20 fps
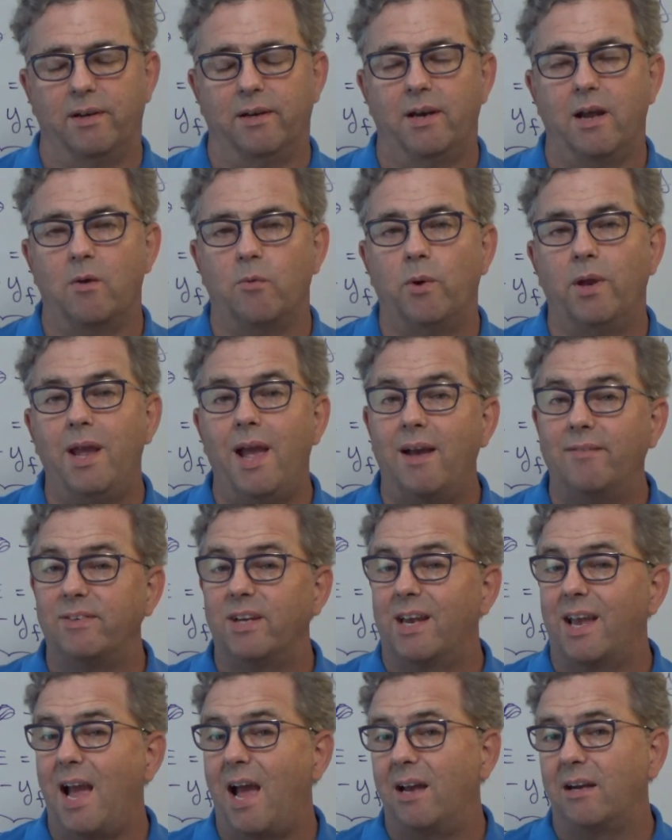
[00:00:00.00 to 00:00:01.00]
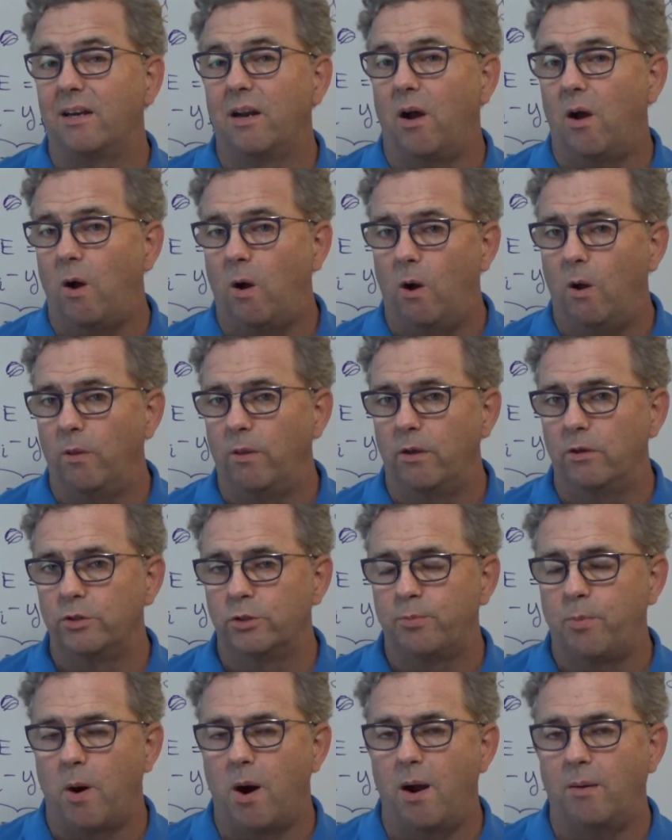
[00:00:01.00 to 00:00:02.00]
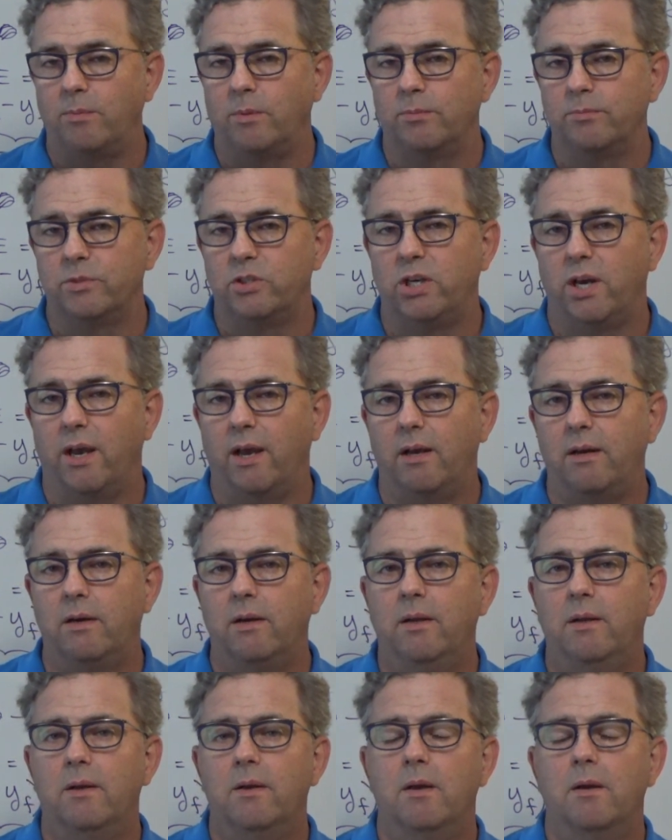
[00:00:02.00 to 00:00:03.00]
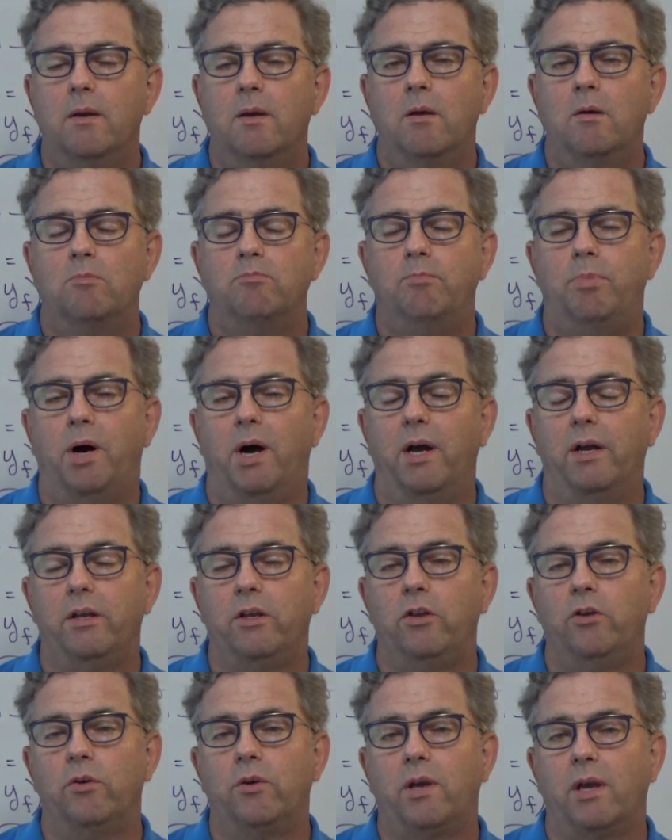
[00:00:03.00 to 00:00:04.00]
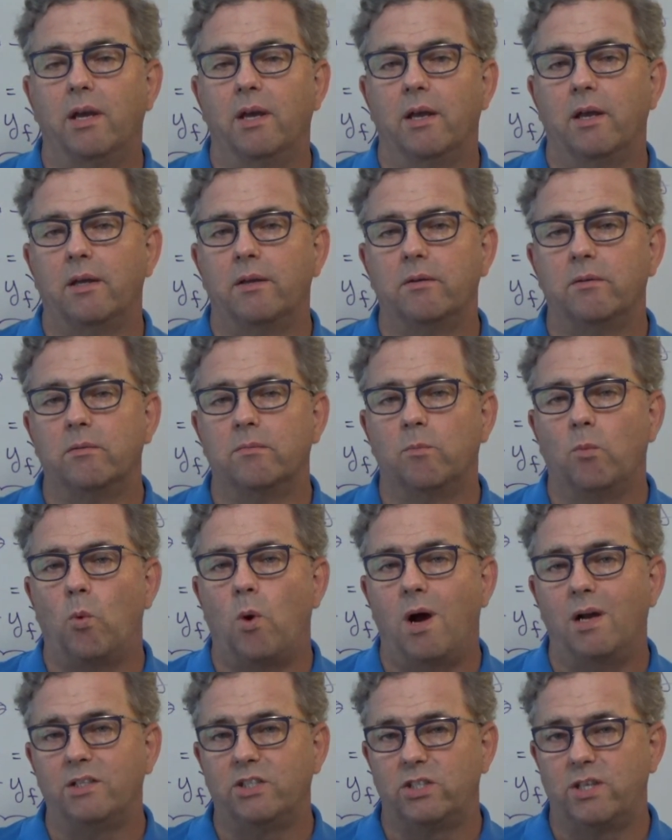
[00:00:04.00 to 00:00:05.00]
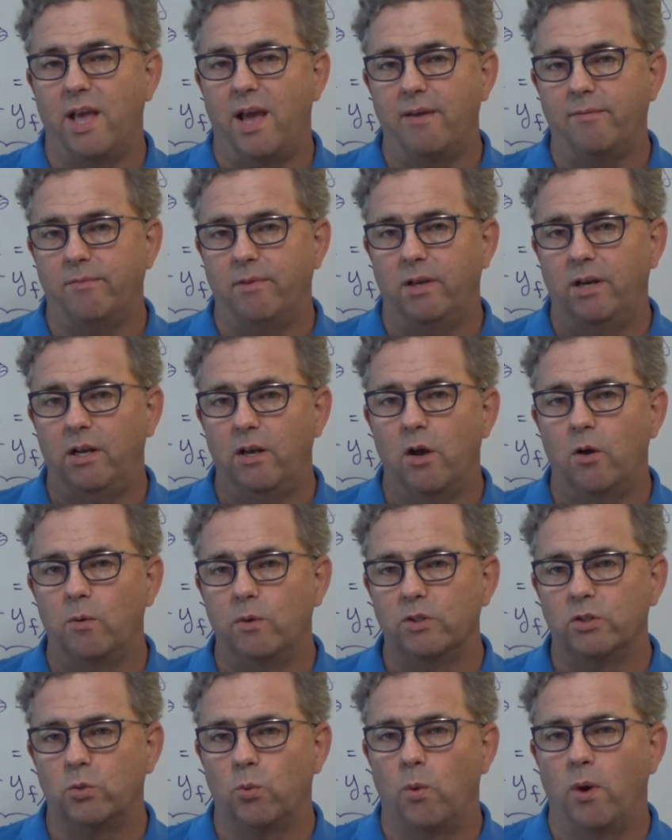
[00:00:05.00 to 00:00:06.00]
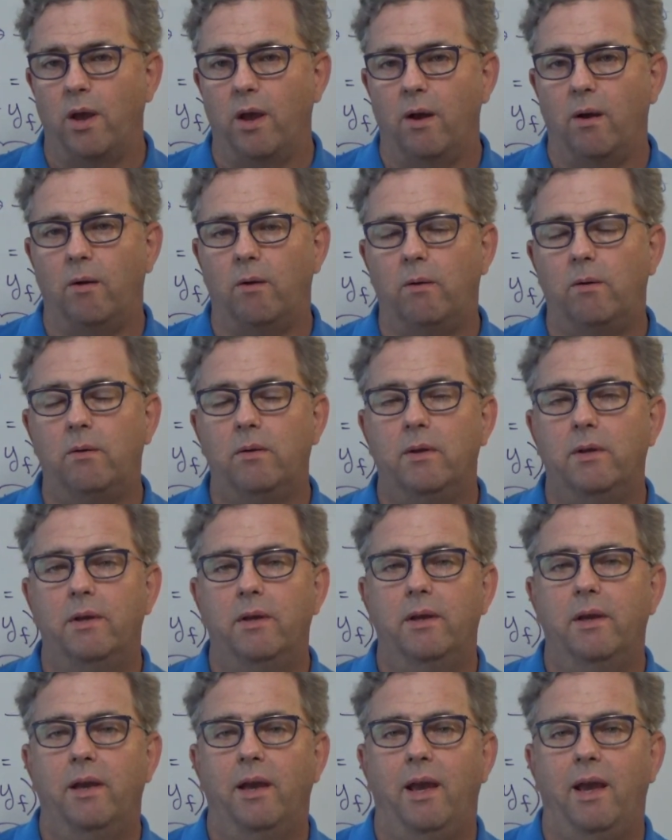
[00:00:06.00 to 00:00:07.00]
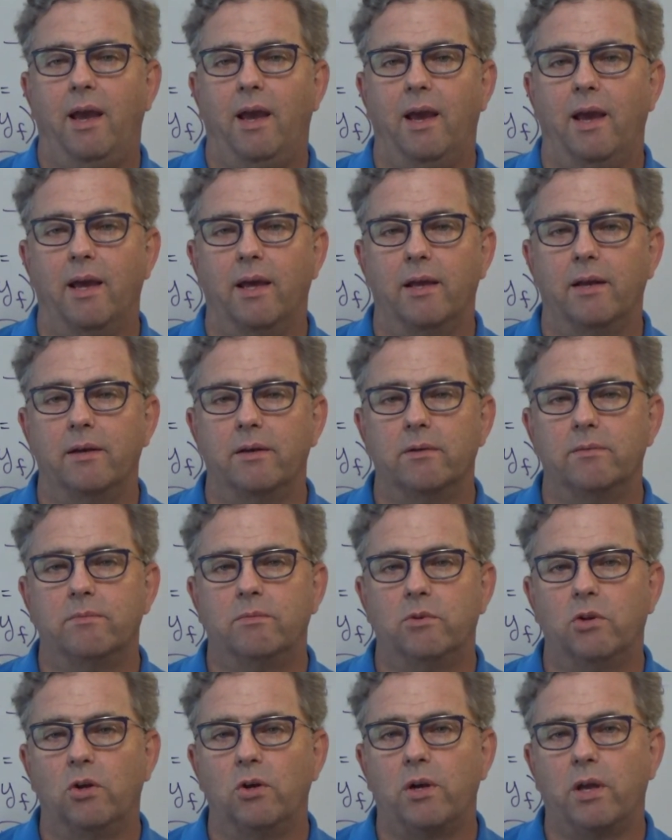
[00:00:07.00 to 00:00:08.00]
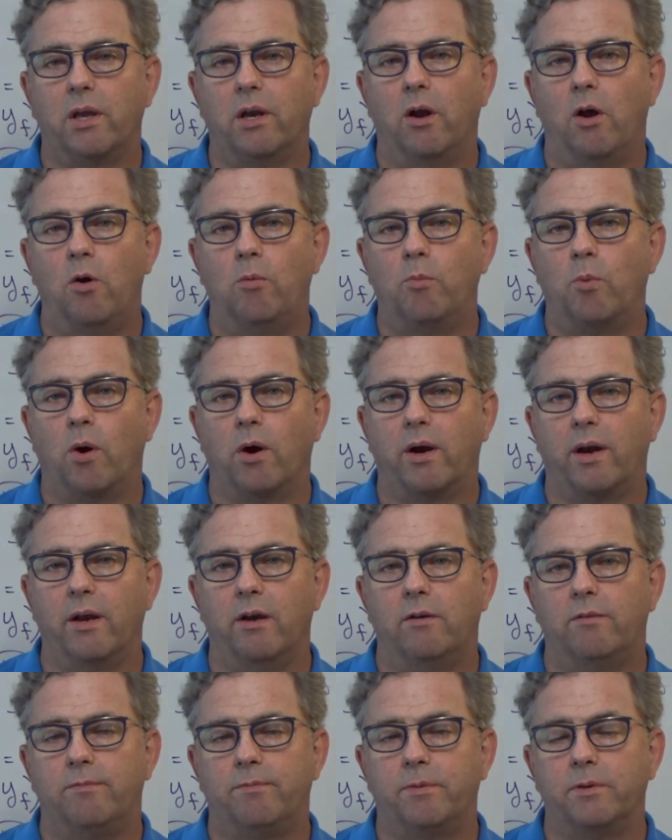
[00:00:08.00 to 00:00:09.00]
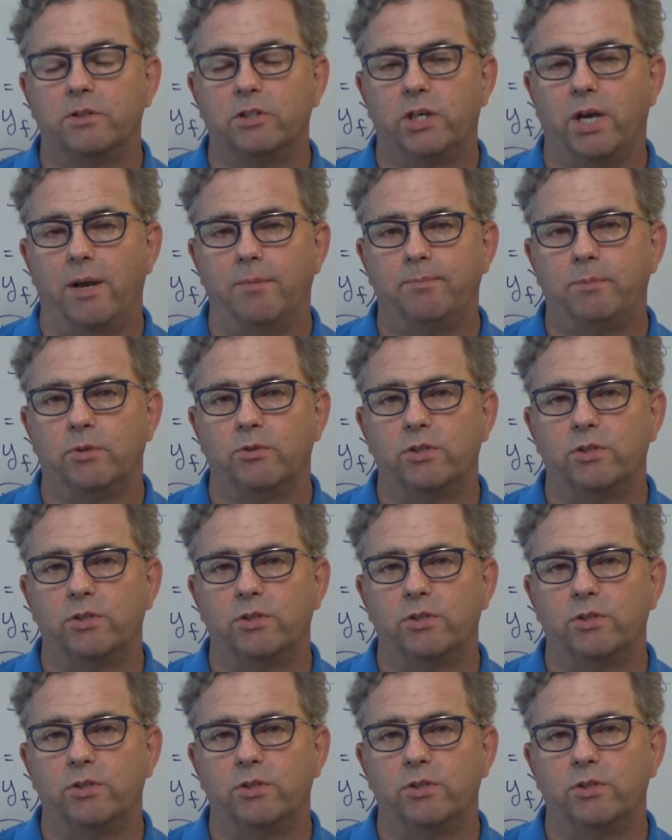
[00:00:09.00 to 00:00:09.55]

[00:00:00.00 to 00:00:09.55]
Now, we haven't gotten to all those problems yet, but you can watch that video as well and look at homework help for chapter